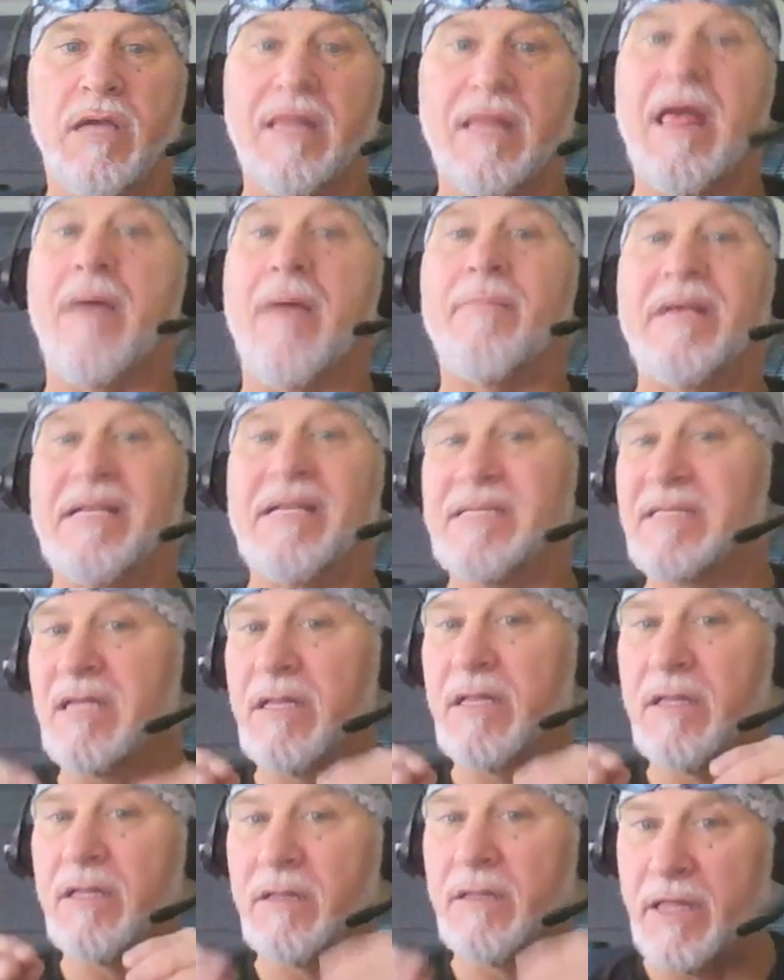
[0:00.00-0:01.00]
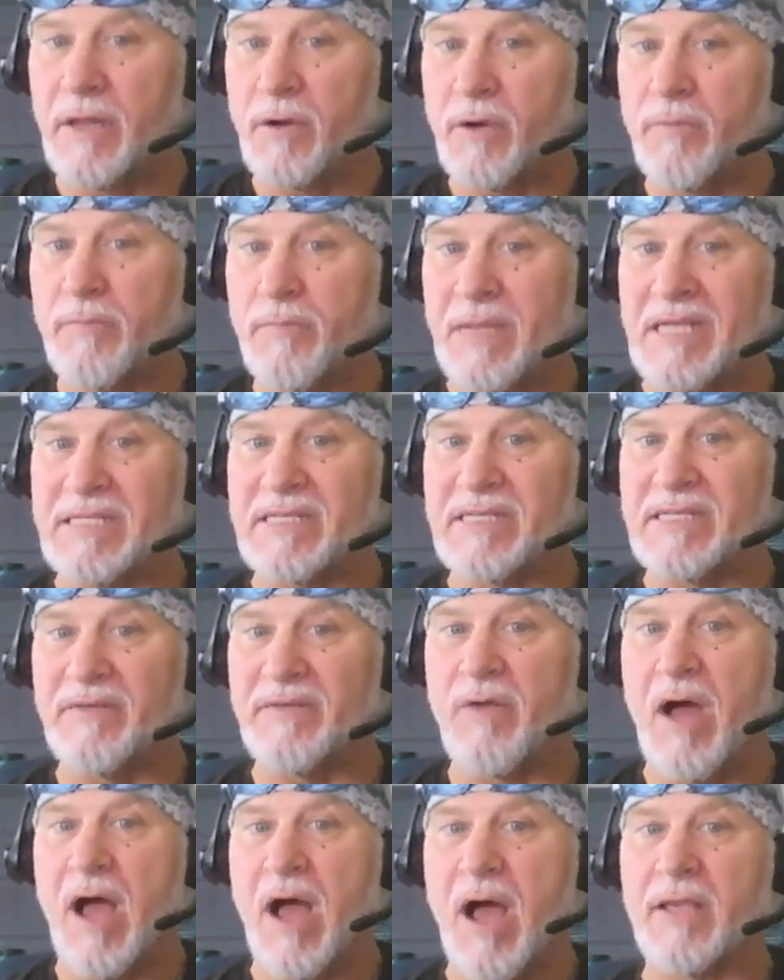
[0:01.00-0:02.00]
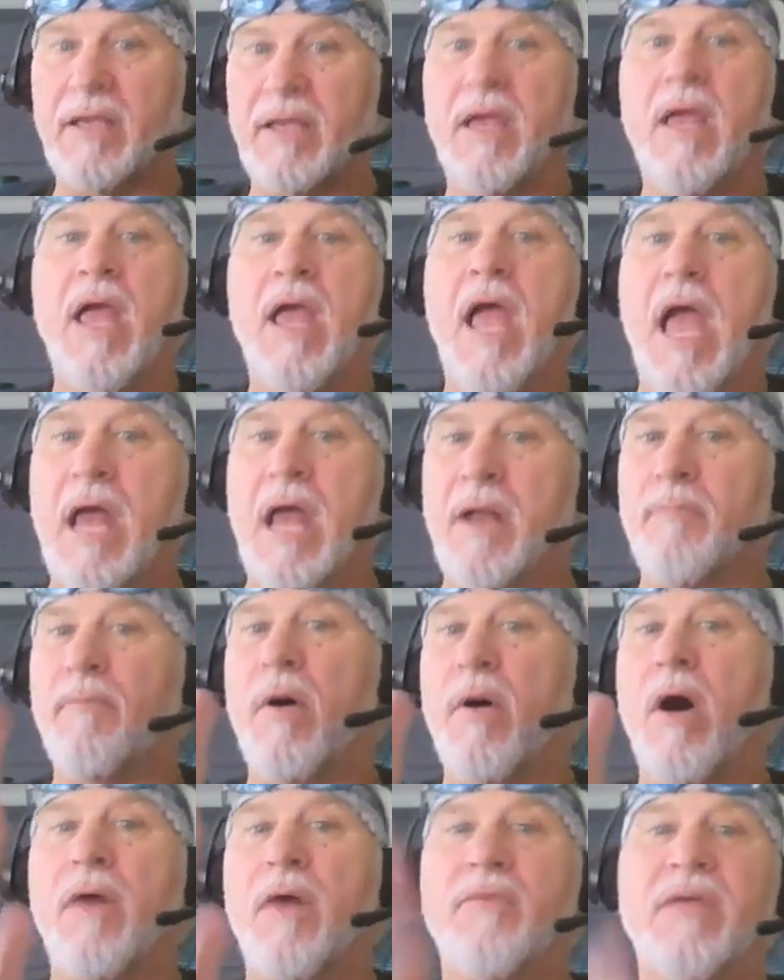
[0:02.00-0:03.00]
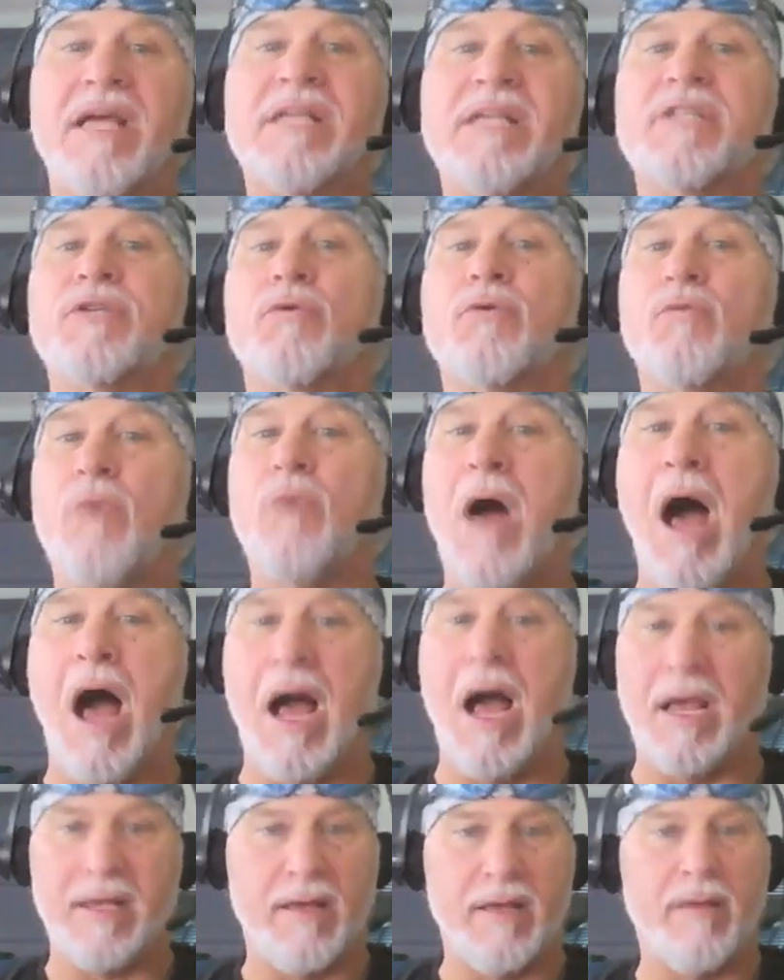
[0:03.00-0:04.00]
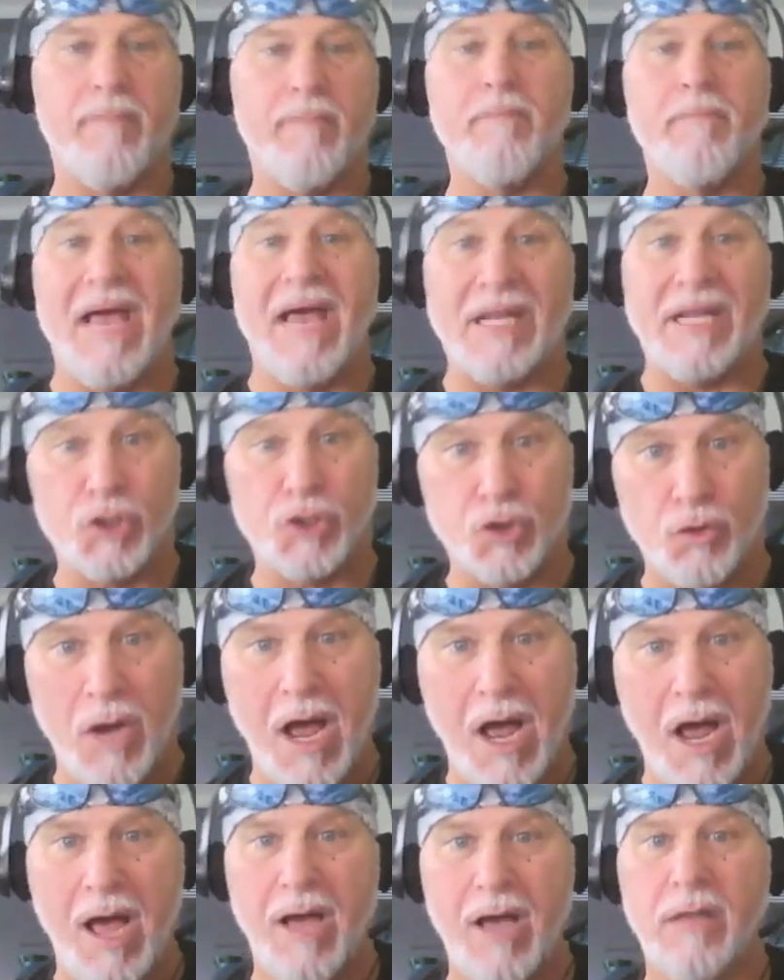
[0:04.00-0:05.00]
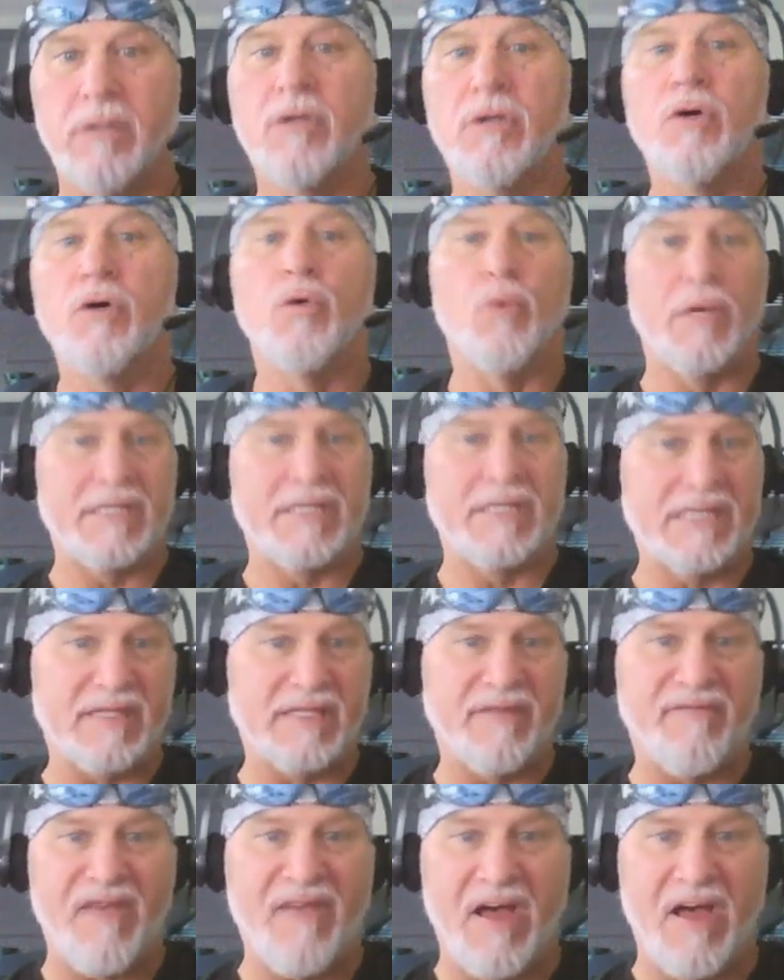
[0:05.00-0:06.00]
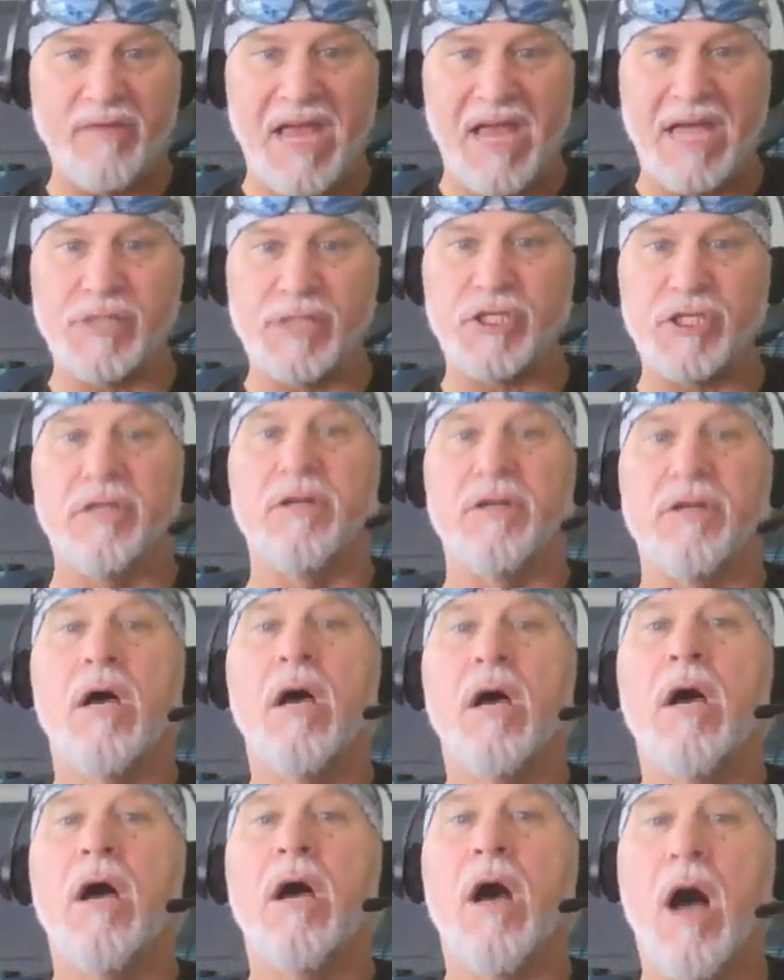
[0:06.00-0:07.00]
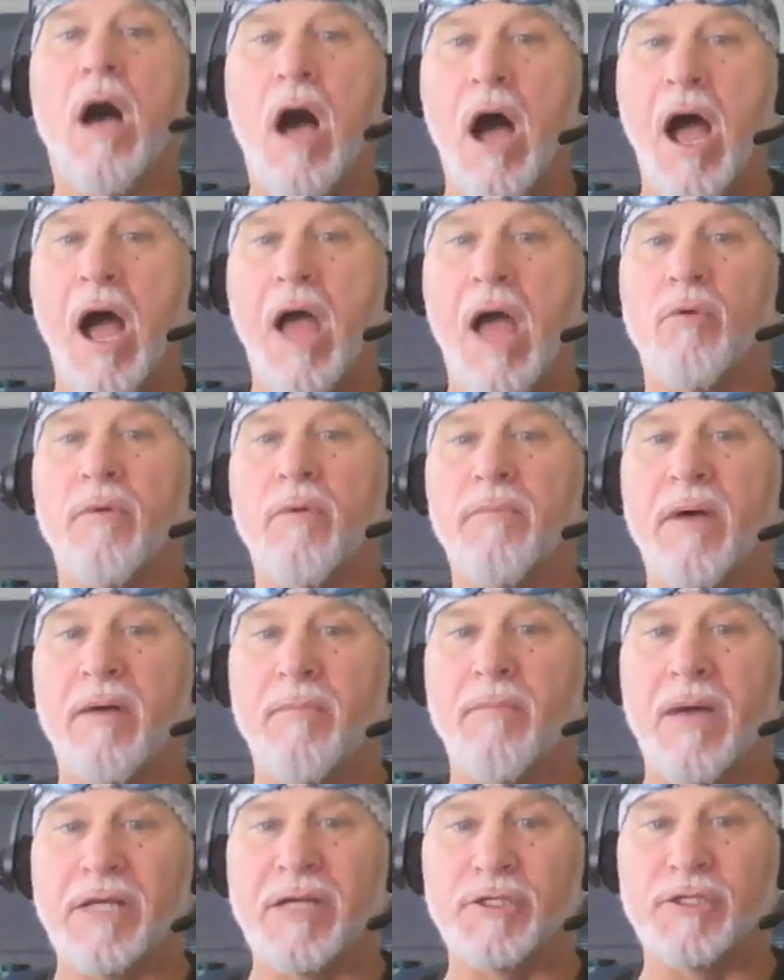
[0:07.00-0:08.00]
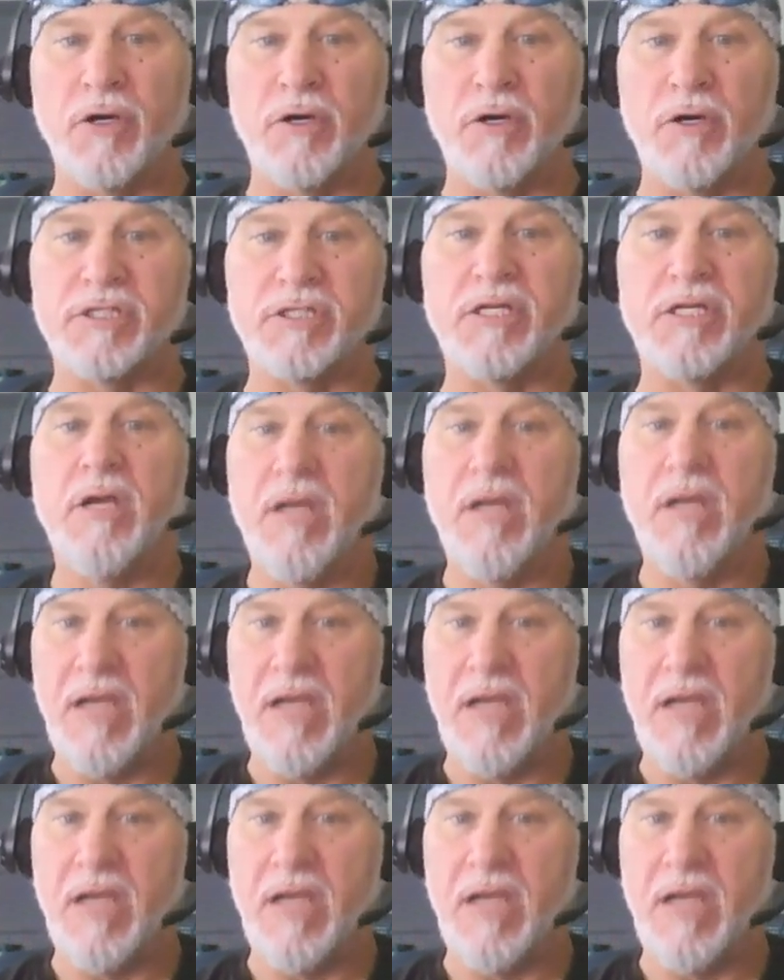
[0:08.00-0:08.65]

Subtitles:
And that means little piece of rock. And upon this rock, Petra, which is the foundation, I will build my church.